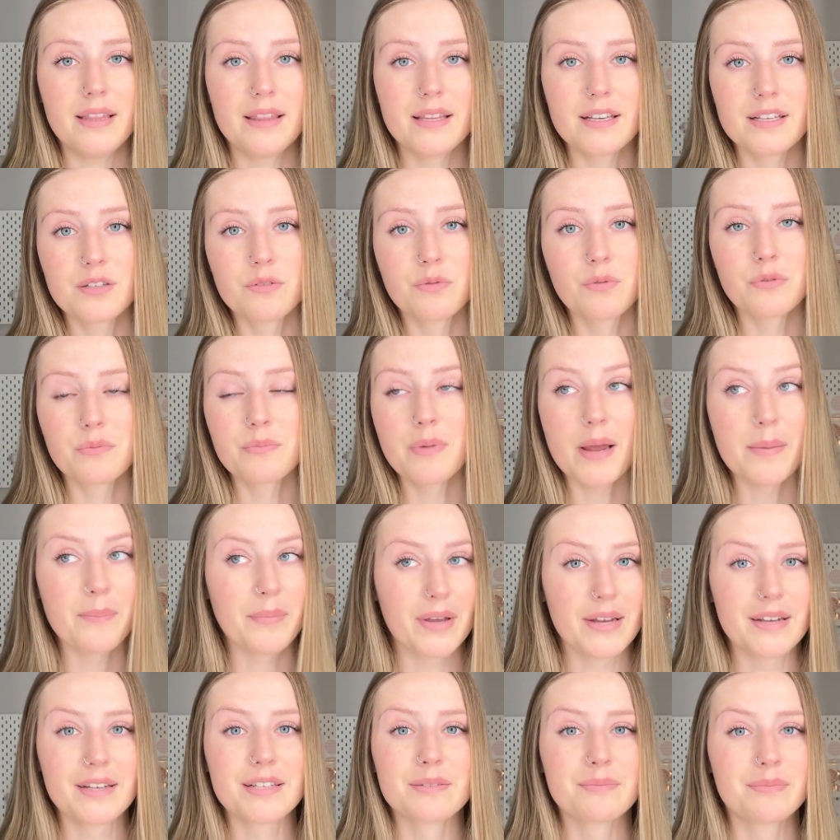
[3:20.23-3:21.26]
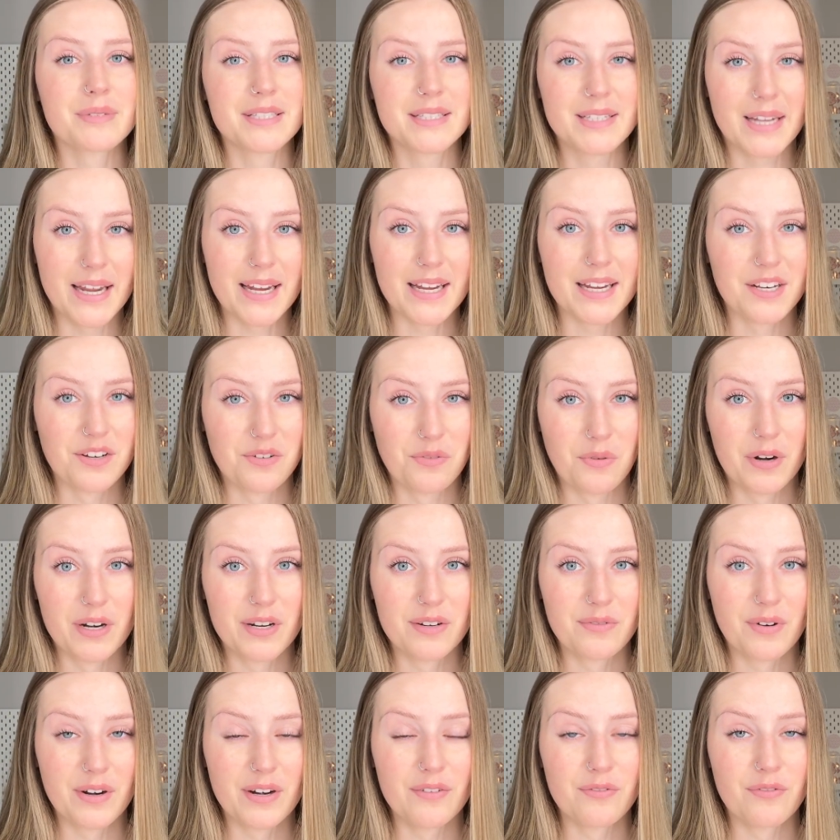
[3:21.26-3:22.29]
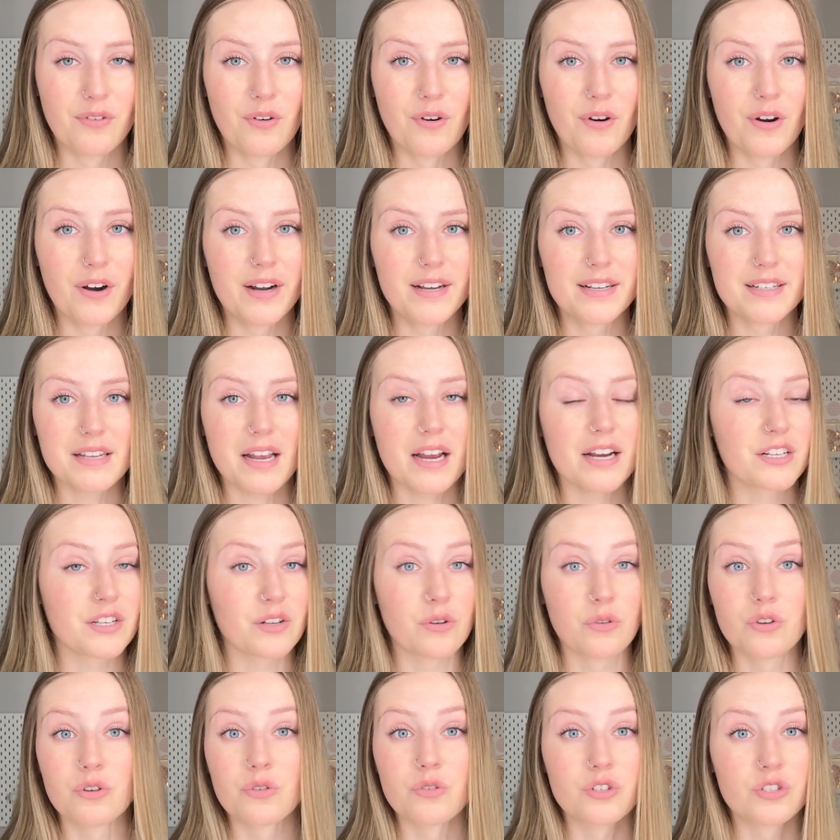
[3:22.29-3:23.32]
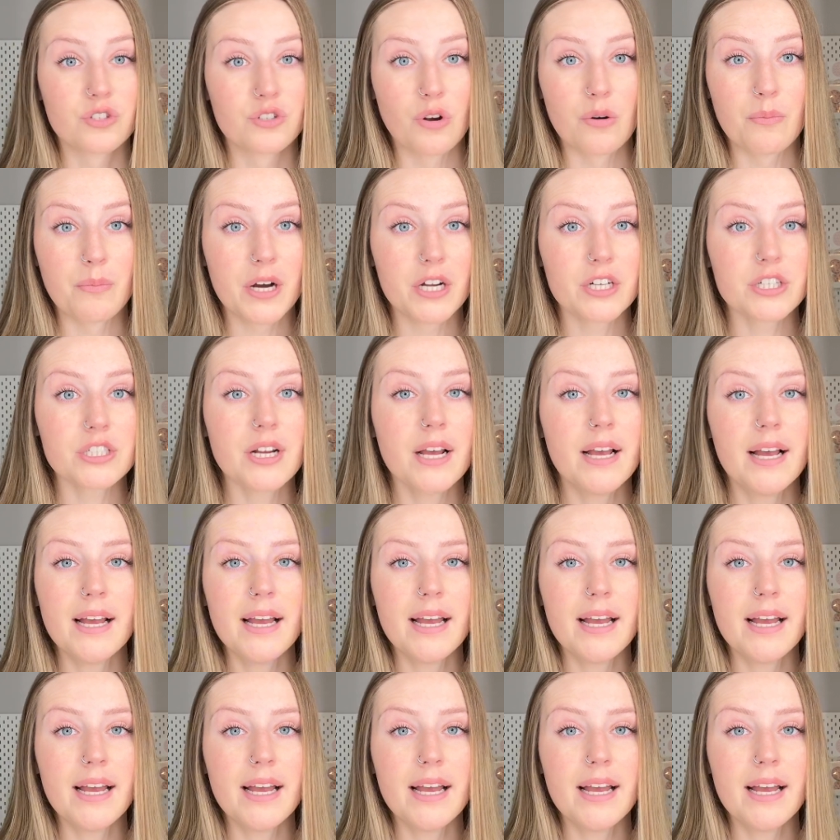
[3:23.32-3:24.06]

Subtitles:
This was my biggest mistake in 2024 is I ordered so much